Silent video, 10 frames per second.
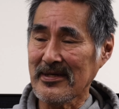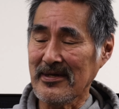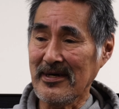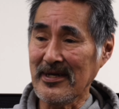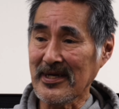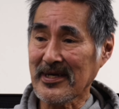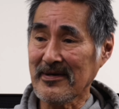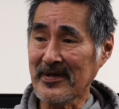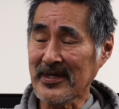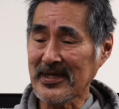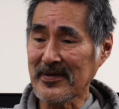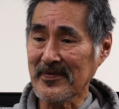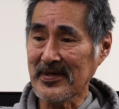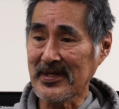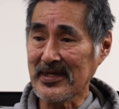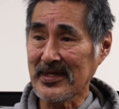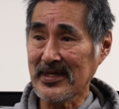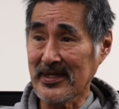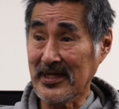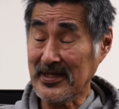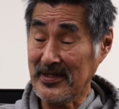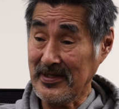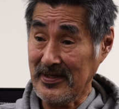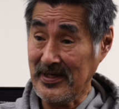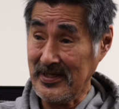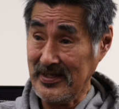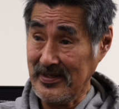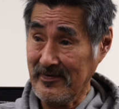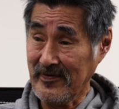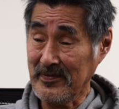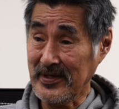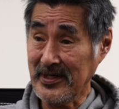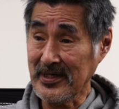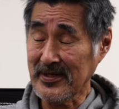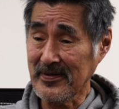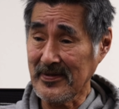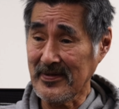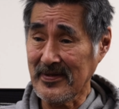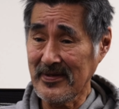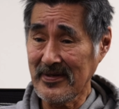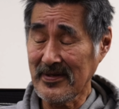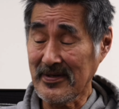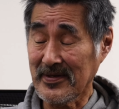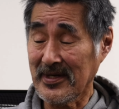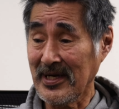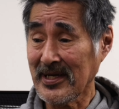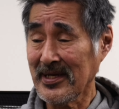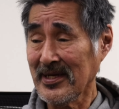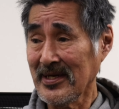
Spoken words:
All the creeks that from here to Tuck,